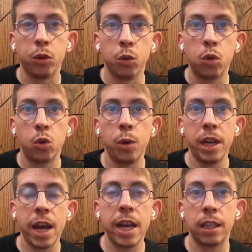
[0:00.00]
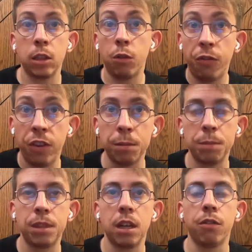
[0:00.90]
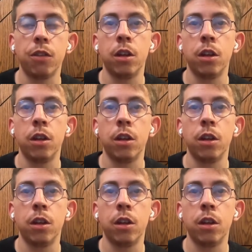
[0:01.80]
to create and to film themselves,